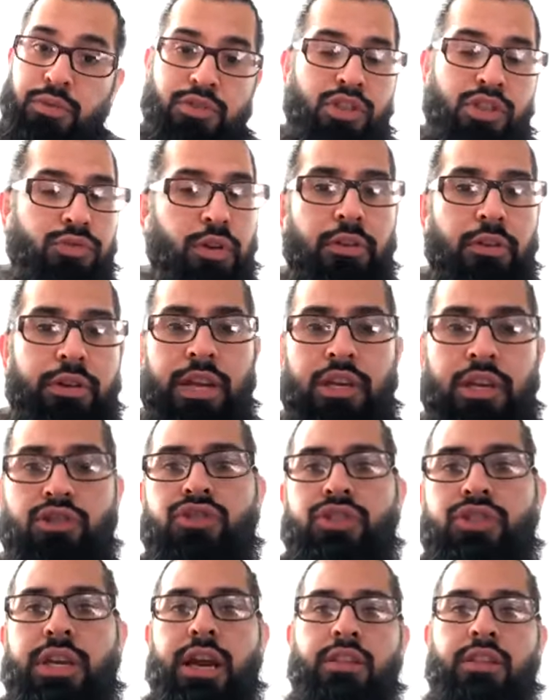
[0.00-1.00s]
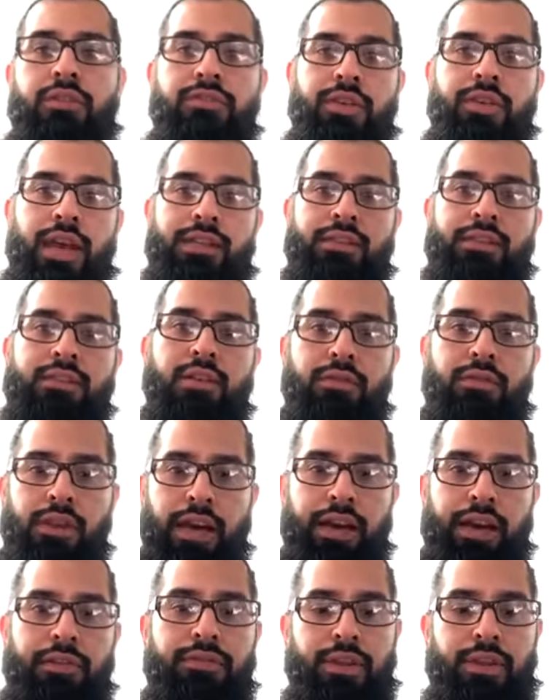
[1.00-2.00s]
very interesting how the phases of
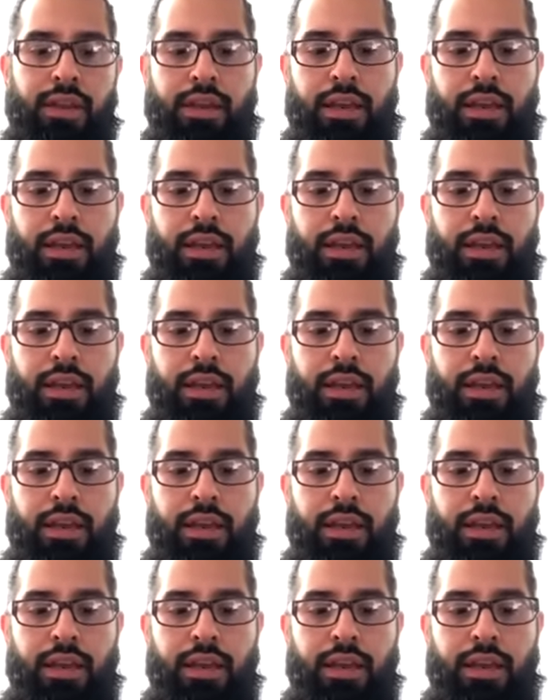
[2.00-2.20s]
life and,